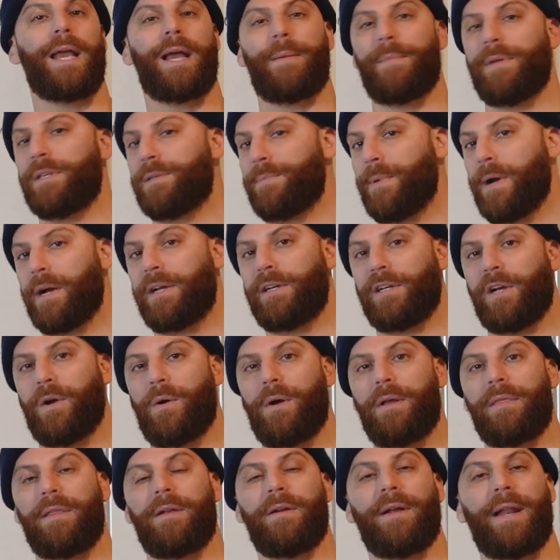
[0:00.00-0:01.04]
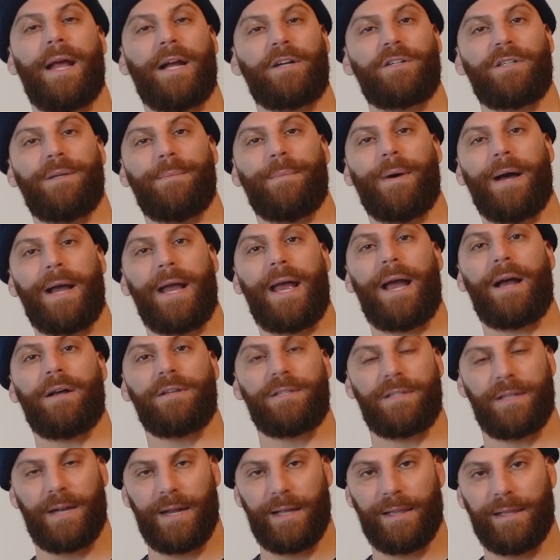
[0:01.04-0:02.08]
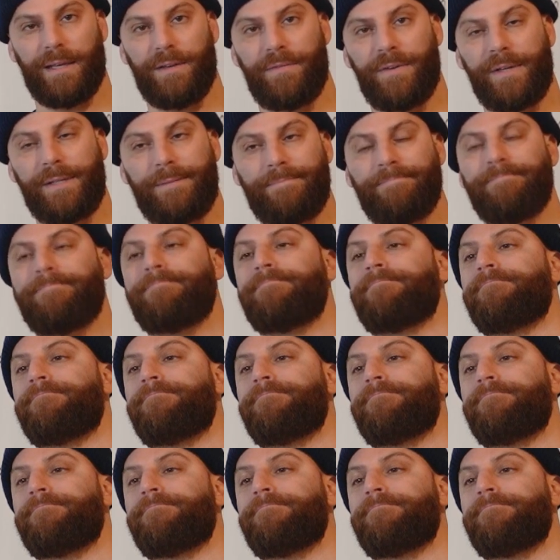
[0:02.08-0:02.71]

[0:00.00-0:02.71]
I'm inspired to go out there and actually buy a house that I live in,